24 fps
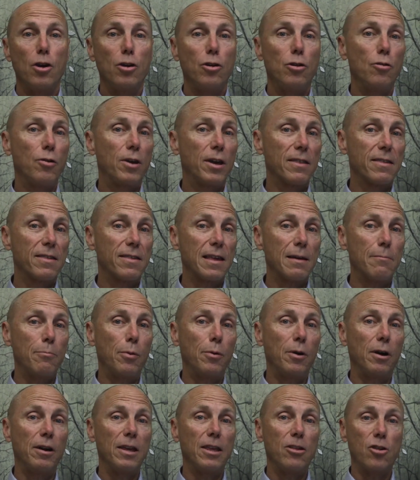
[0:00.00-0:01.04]
you can
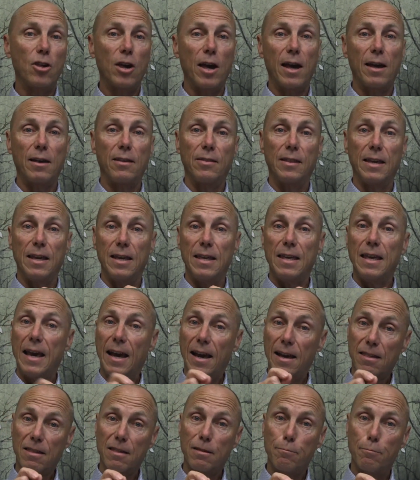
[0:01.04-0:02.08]
simply check the
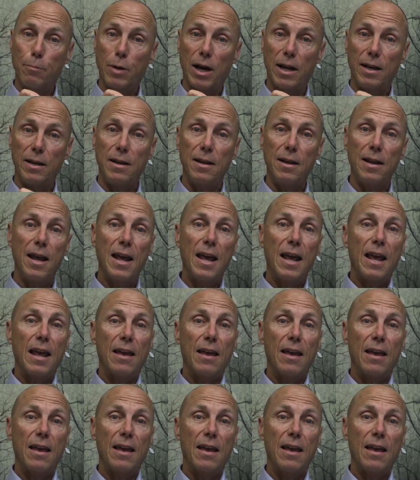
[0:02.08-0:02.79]
Yes button,